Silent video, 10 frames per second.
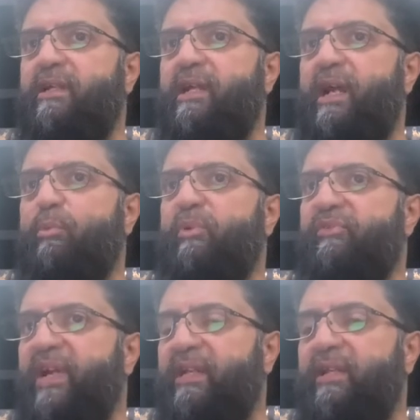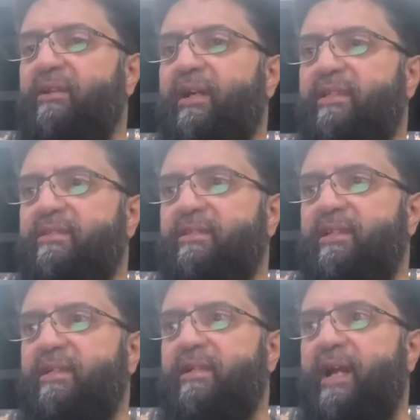and we recognize
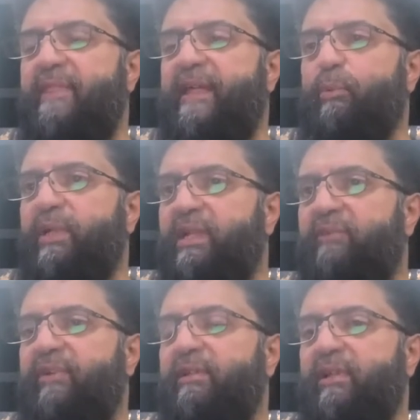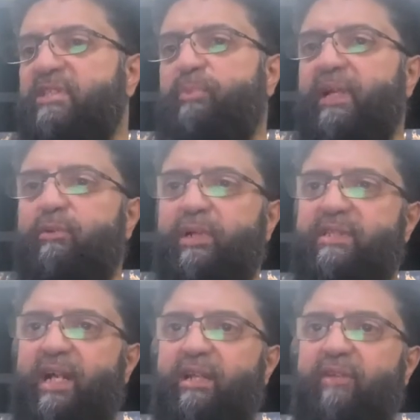and that we love Allah subhanahu wa
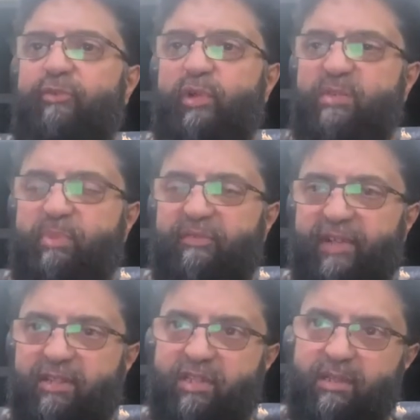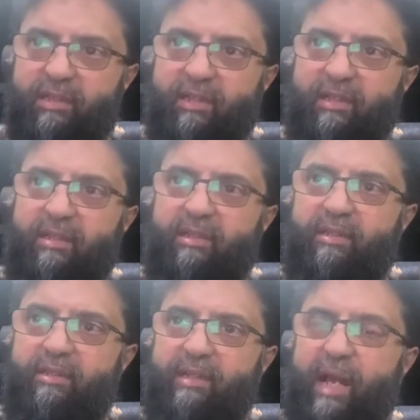ta'ala for his perfection,
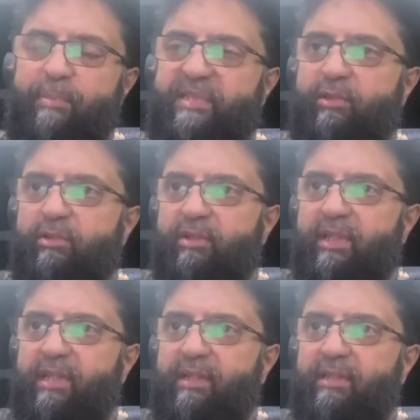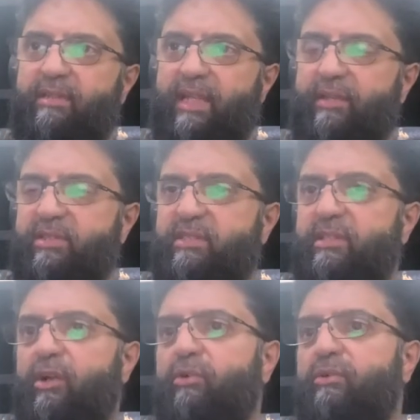absolutely, that there is
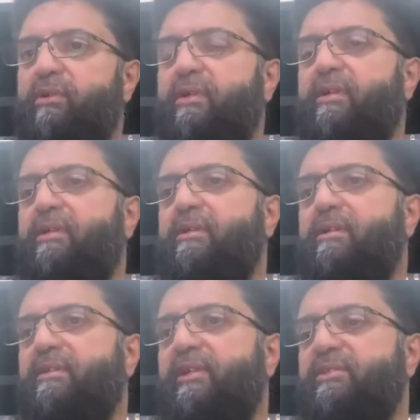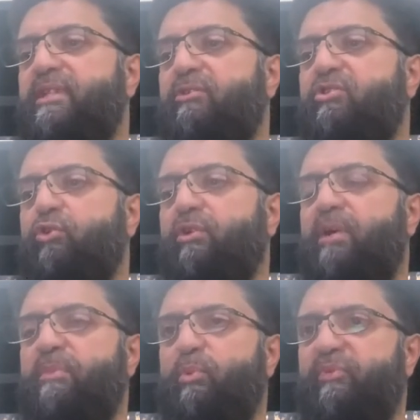no, there is no
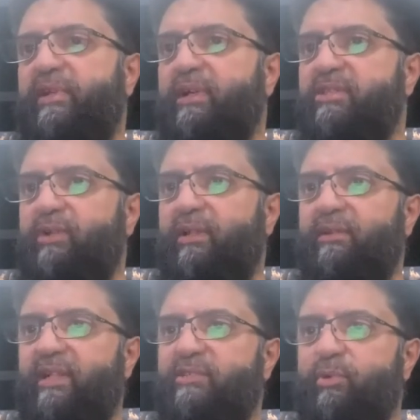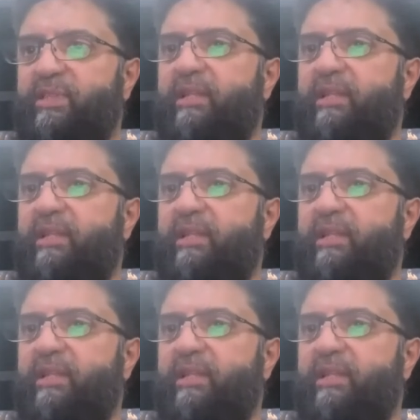shortcoming with regards to Allah Azza wa Jal,